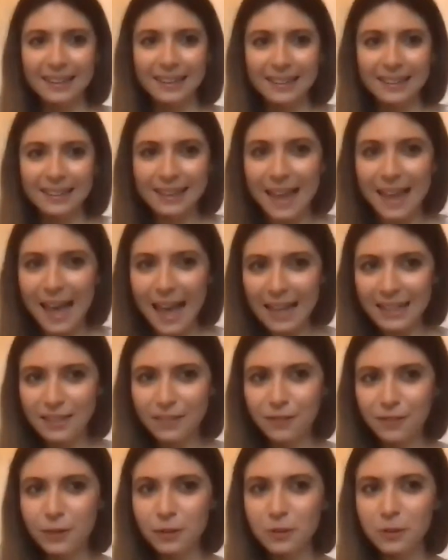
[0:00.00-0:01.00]
Glad
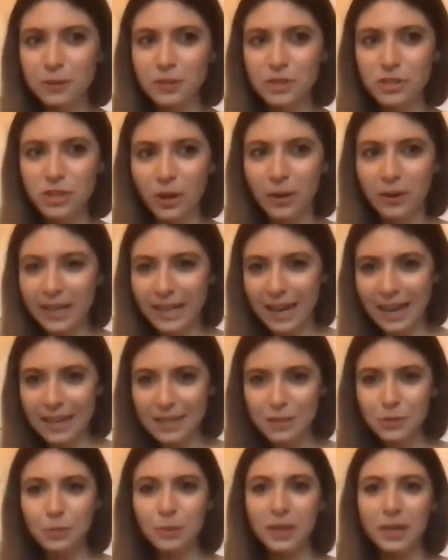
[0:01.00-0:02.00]
if you could join
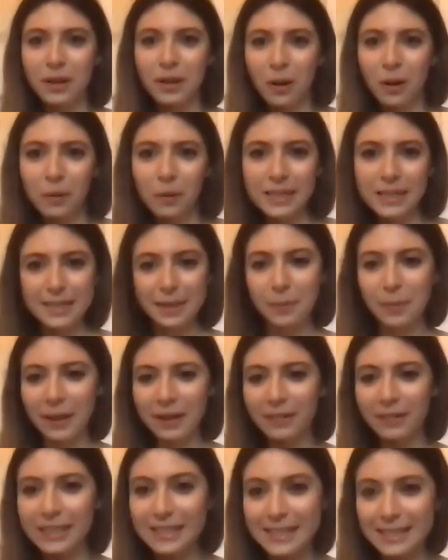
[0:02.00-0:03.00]
us. We know it's
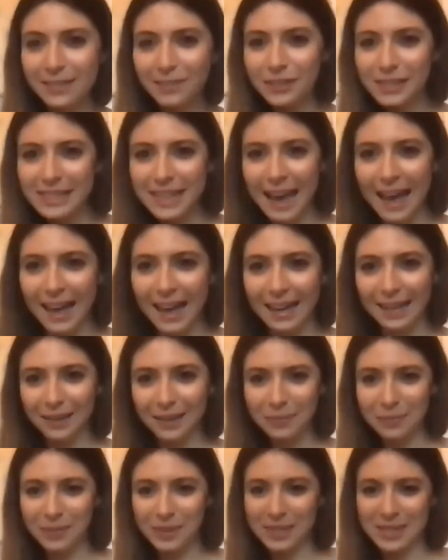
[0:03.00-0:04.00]
aperitivo
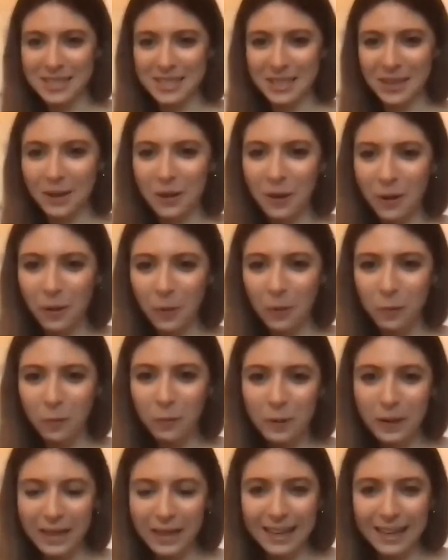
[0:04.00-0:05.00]
time, so
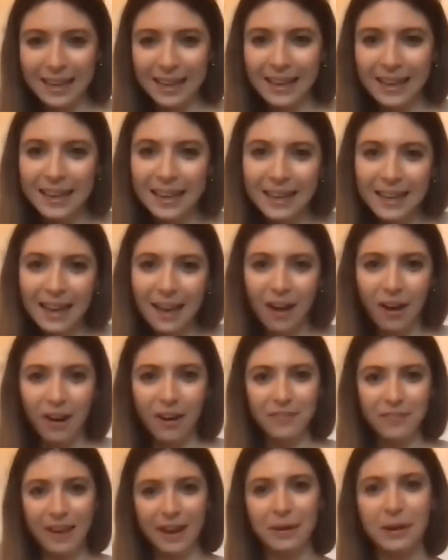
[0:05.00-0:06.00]
we
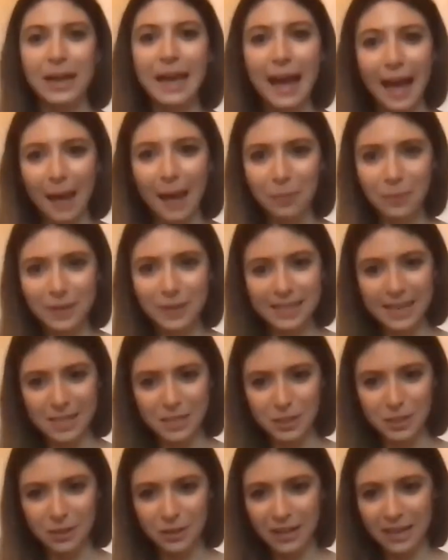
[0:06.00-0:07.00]
are very happy
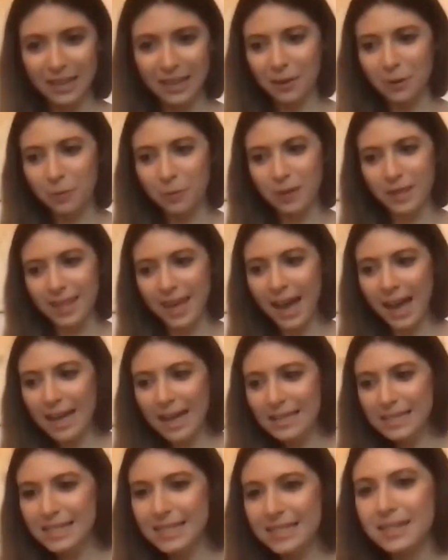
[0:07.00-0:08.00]
that you're here with
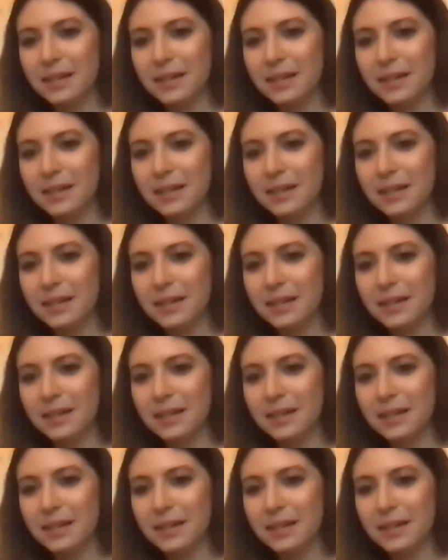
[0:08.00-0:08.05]
us.